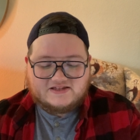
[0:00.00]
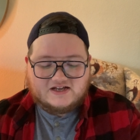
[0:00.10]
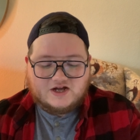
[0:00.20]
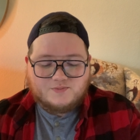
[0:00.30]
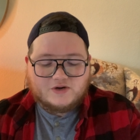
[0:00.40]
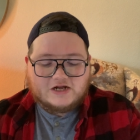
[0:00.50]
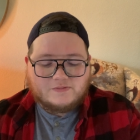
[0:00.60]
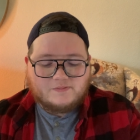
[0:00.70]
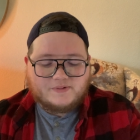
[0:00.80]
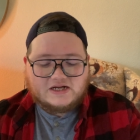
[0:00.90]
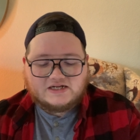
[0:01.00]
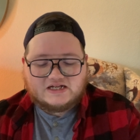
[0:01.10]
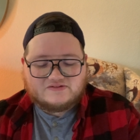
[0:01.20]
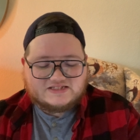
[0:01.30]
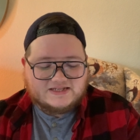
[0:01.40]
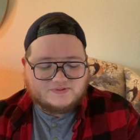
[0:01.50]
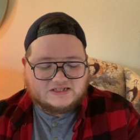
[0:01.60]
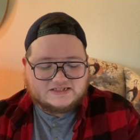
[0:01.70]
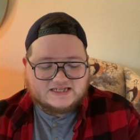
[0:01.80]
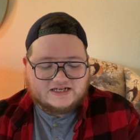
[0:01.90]
the unbreakable bond of
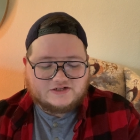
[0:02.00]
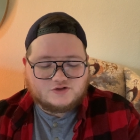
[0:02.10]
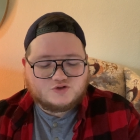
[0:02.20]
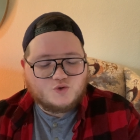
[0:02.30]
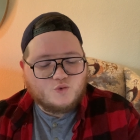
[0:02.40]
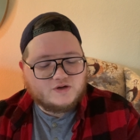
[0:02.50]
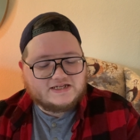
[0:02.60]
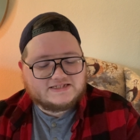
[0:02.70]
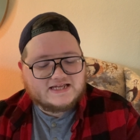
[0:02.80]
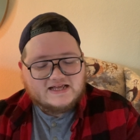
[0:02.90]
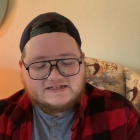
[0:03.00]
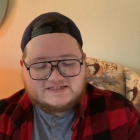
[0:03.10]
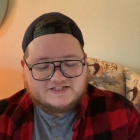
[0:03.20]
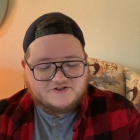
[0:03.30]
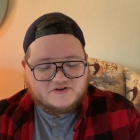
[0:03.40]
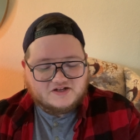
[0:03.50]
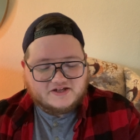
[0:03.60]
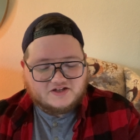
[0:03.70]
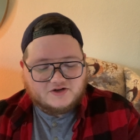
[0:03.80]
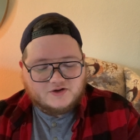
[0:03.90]
siblings, and a notorious serial
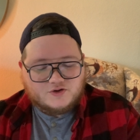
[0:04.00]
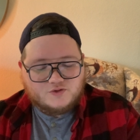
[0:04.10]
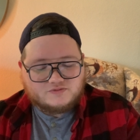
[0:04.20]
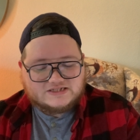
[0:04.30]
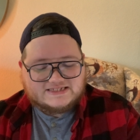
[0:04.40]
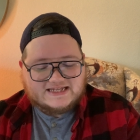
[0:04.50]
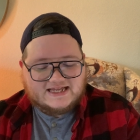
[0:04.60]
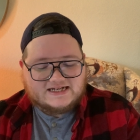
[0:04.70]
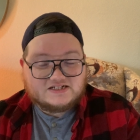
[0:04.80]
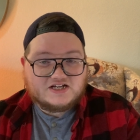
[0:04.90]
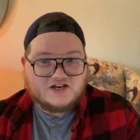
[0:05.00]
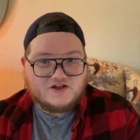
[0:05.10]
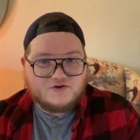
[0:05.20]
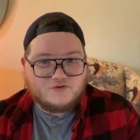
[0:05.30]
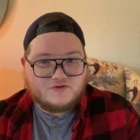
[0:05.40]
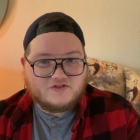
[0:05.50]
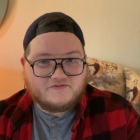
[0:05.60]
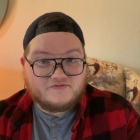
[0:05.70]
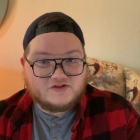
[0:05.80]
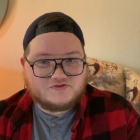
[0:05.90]
killer who was said to know the
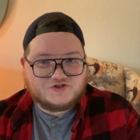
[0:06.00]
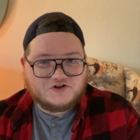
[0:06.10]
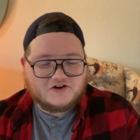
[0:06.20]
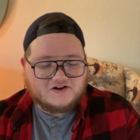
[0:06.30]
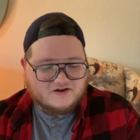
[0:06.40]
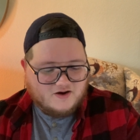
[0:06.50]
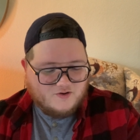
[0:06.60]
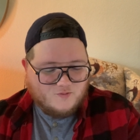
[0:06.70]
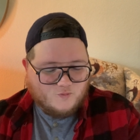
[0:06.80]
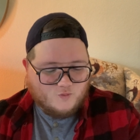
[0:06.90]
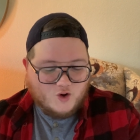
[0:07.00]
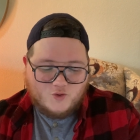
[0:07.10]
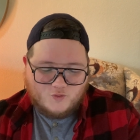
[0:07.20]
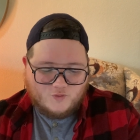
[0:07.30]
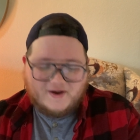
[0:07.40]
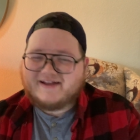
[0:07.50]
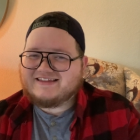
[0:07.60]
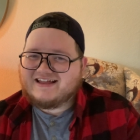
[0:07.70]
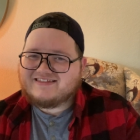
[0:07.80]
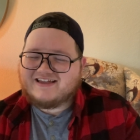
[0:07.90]
future. Whoa, I
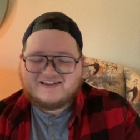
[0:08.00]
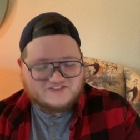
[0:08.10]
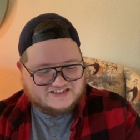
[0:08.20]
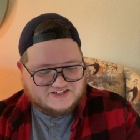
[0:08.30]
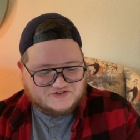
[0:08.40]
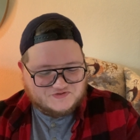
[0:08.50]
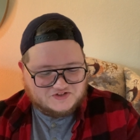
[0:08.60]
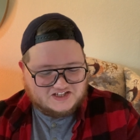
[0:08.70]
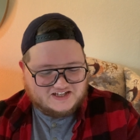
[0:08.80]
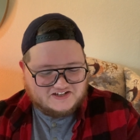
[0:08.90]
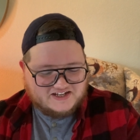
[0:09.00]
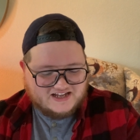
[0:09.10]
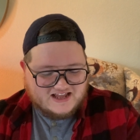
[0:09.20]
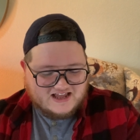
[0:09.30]
like that. That sounds really good.